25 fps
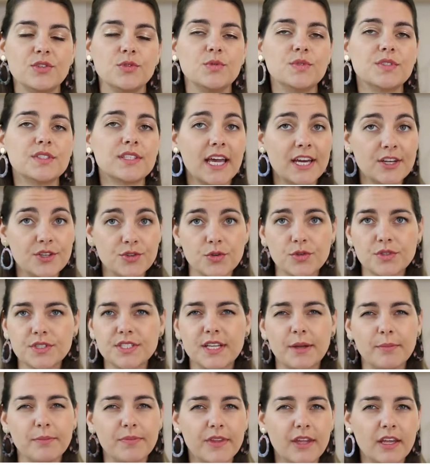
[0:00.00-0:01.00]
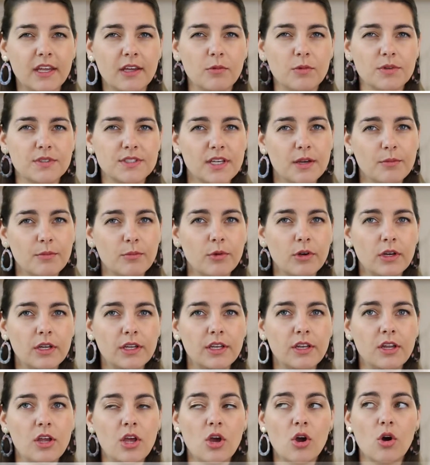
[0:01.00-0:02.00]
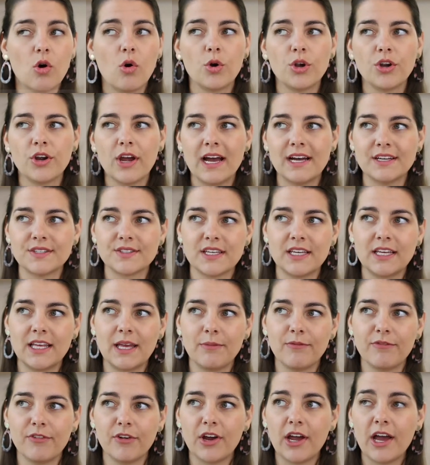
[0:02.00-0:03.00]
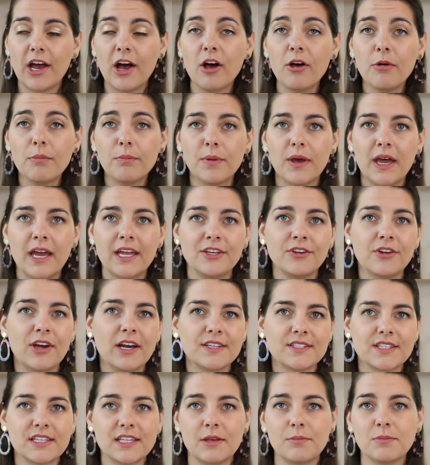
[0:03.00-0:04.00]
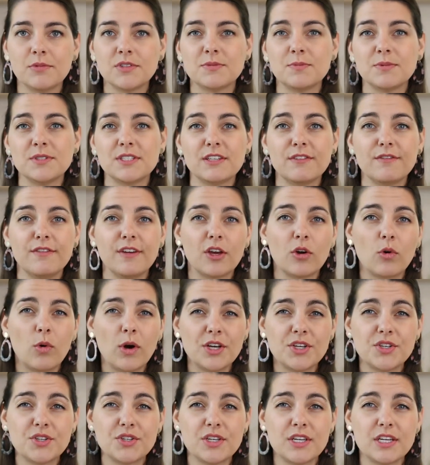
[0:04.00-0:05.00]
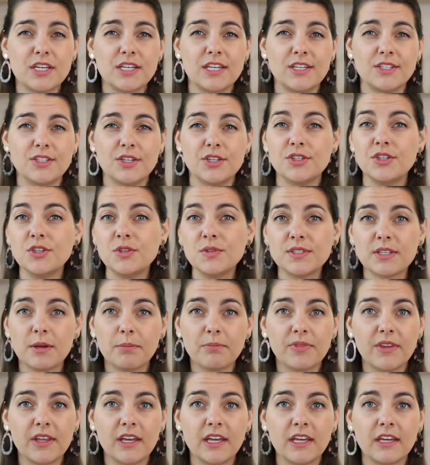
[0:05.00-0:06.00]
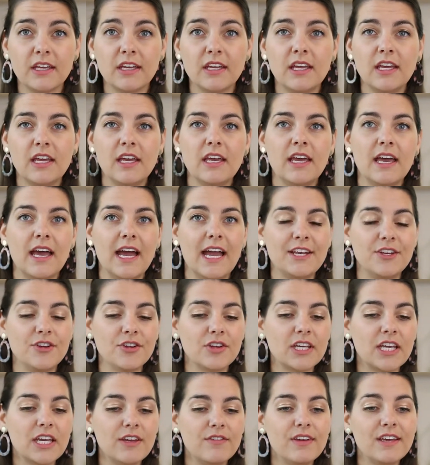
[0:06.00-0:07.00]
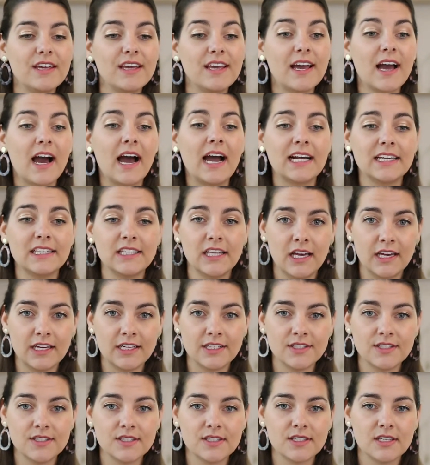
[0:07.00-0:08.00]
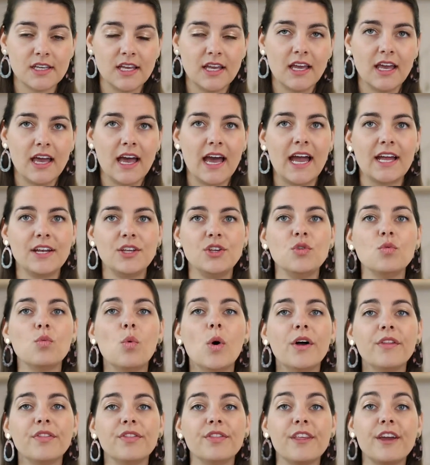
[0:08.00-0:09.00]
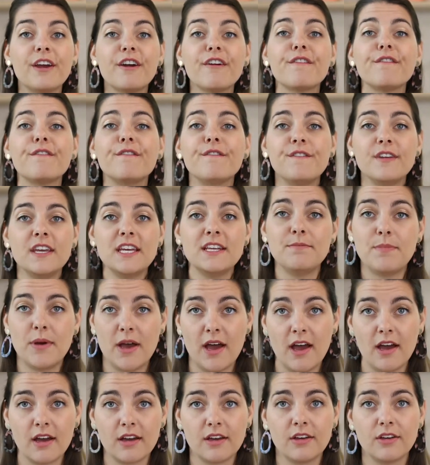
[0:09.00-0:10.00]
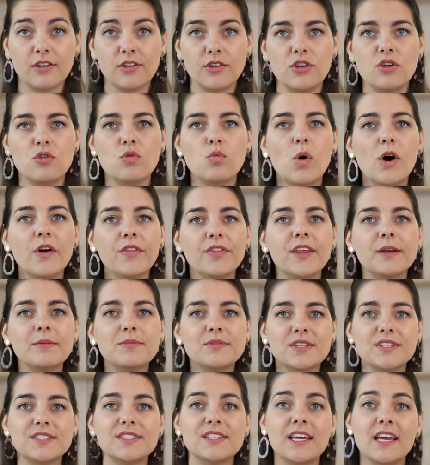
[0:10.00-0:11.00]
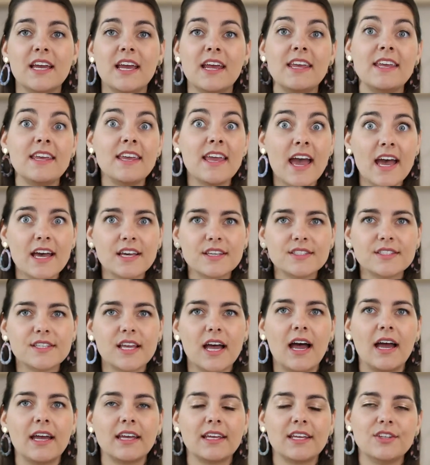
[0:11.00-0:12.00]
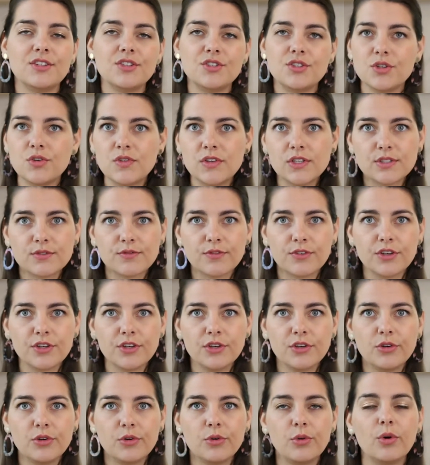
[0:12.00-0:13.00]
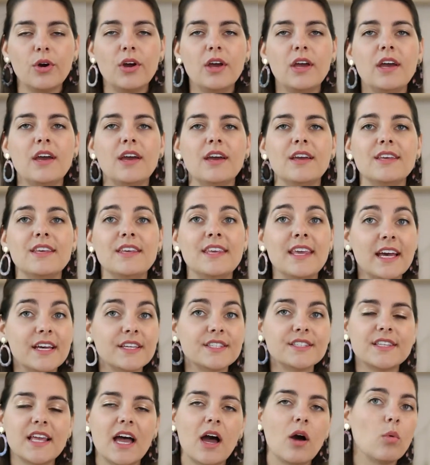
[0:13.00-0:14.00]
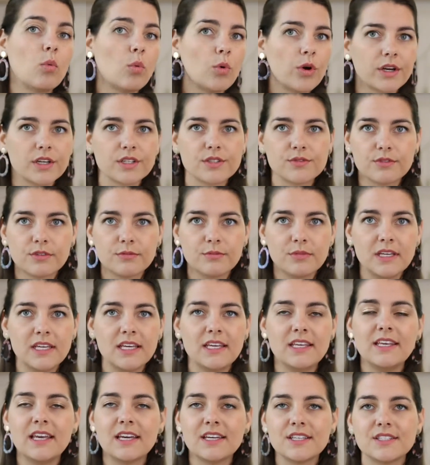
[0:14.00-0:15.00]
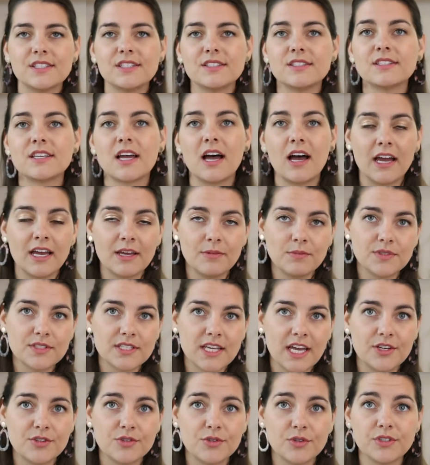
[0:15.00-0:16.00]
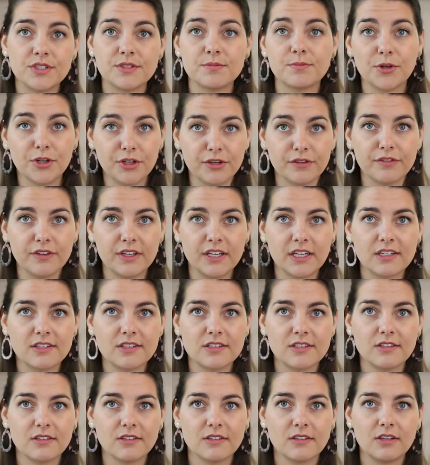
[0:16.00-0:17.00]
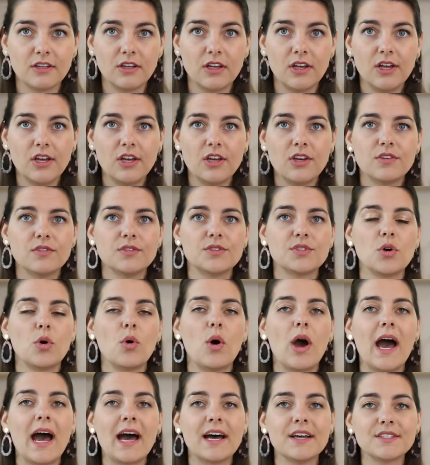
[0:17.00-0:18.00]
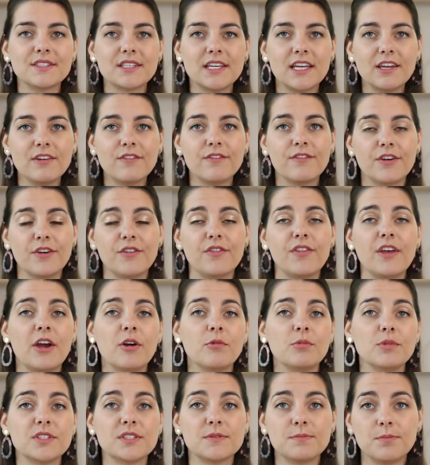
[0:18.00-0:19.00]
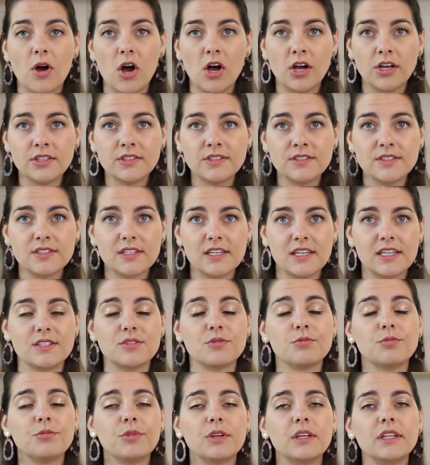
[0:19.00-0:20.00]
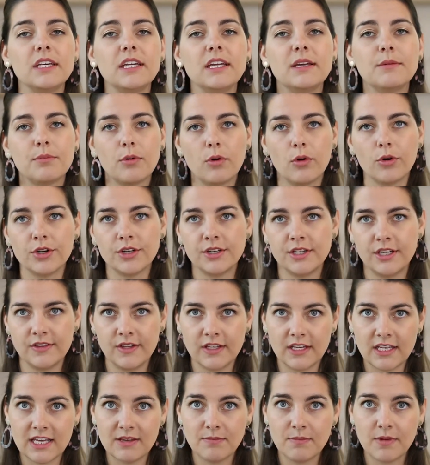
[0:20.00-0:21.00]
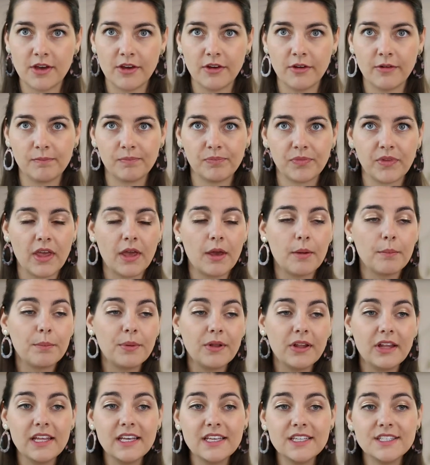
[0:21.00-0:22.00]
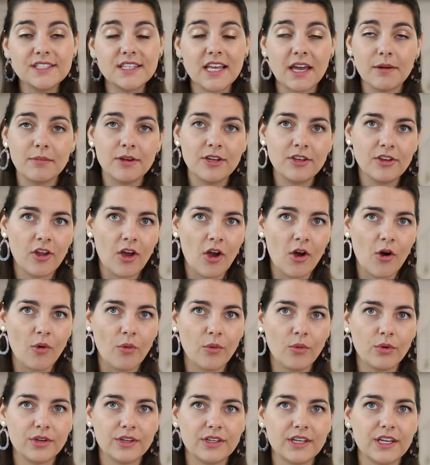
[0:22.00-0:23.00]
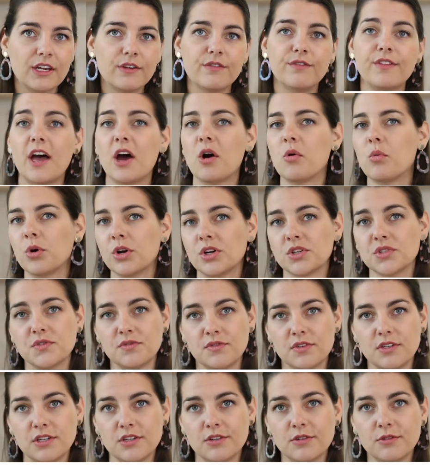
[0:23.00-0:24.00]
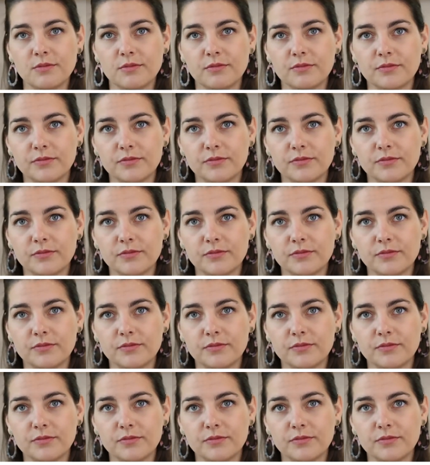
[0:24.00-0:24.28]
to schedule something with someone, or you're asking them for help and you're asking them a specific question and to do something, and you're giving guidelines and you want their feedback. You want them to say, yes, I can do this for you. Yes, that works for me. Yes, this time scheduled is perfect. So asking for their response is really important in the email. Please let me know if that works for you.